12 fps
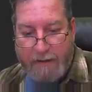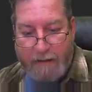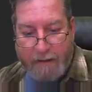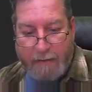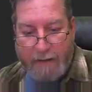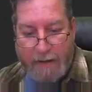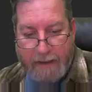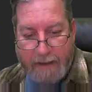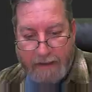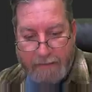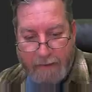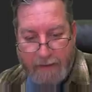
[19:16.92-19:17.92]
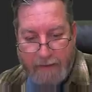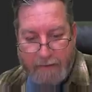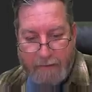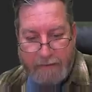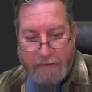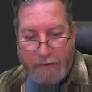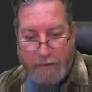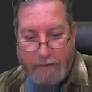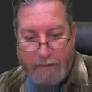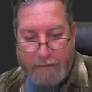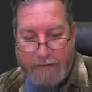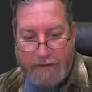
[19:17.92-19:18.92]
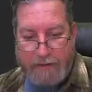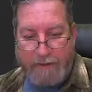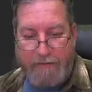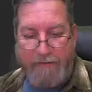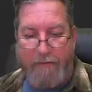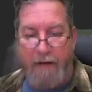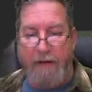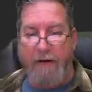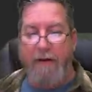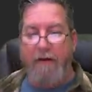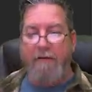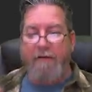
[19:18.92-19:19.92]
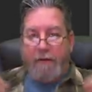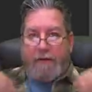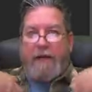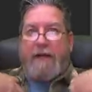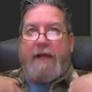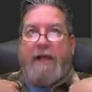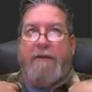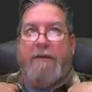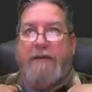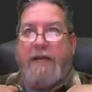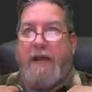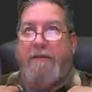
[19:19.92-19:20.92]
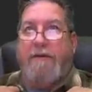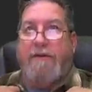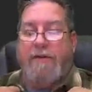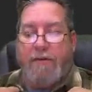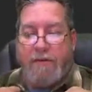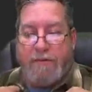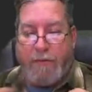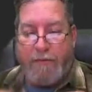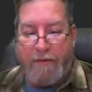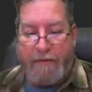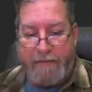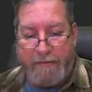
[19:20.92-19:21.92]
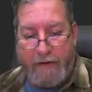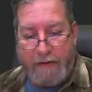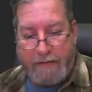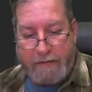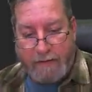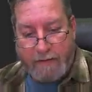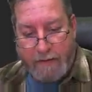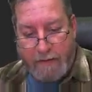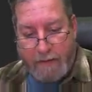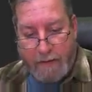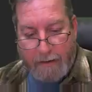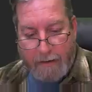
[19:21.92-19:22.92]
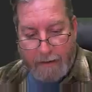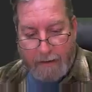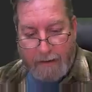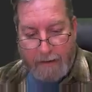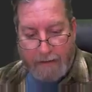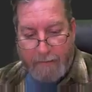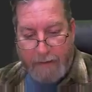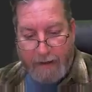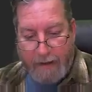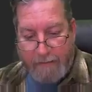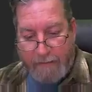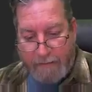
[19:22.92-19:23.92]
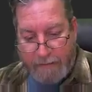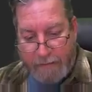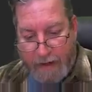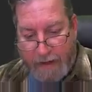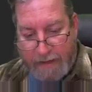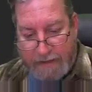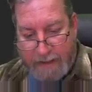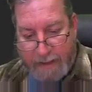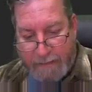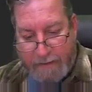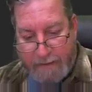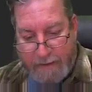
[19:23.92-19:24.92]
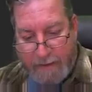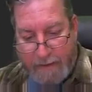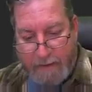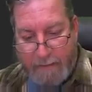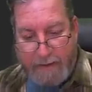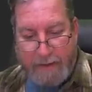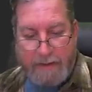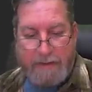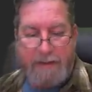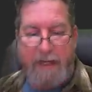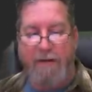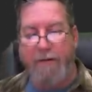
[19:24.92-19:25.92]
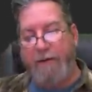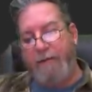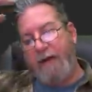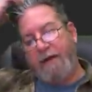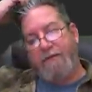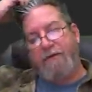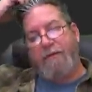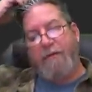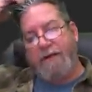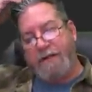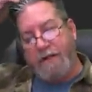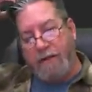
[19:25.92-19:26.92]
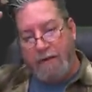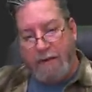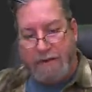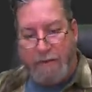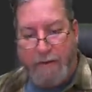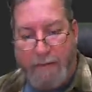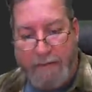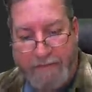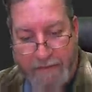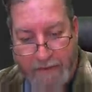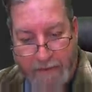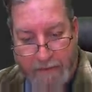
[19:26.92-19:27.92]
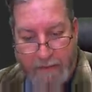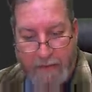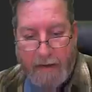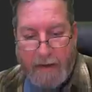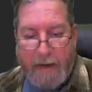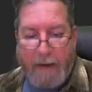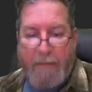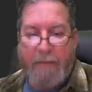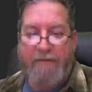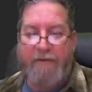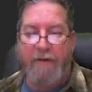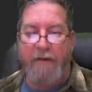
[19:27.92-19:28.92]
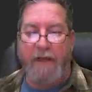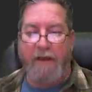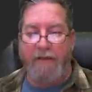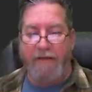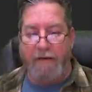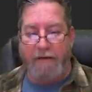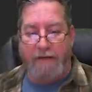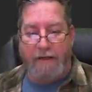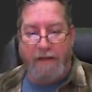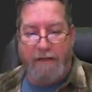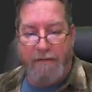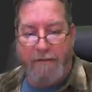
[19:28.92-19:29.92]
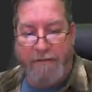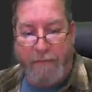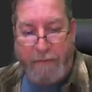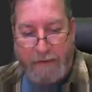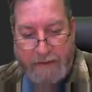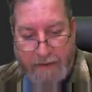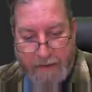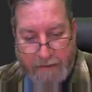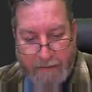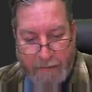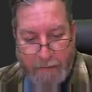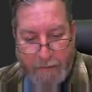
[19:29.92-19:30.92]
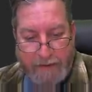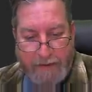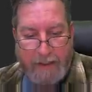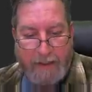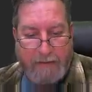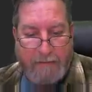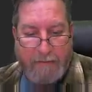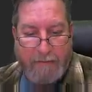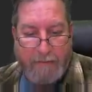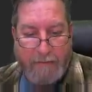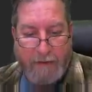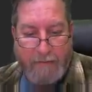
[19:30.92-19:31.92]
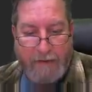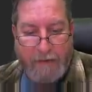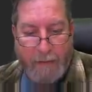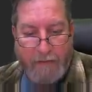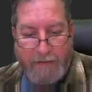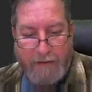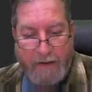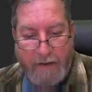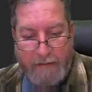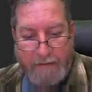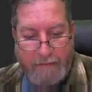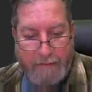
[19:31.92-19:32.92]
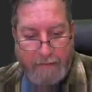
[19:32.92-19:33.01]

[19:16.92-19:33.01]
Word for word: Well, that connects right here to his shoulder, which is in the front. Four-legged animals, they have their shoulders moved to the front. And then we have our tricep in here, but he's, I don't want to make him too muscular because I want him to feel, I want him to feel like a 13 to 14 year old kid, you know, the equivalent of.